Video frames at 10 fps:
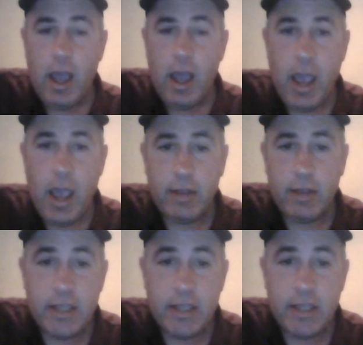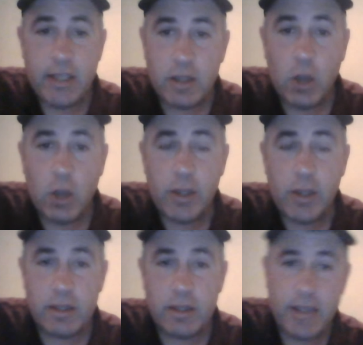And they said that it's
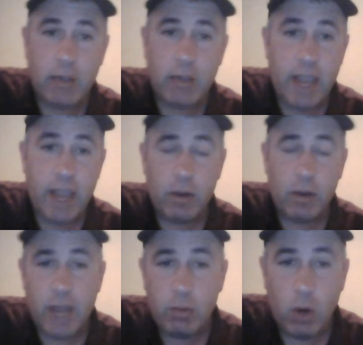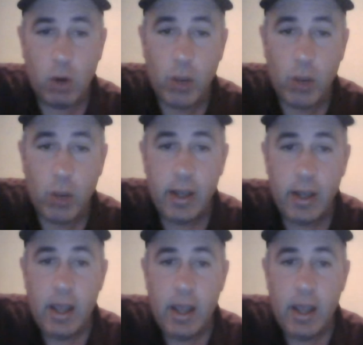going downtown, down Broadway,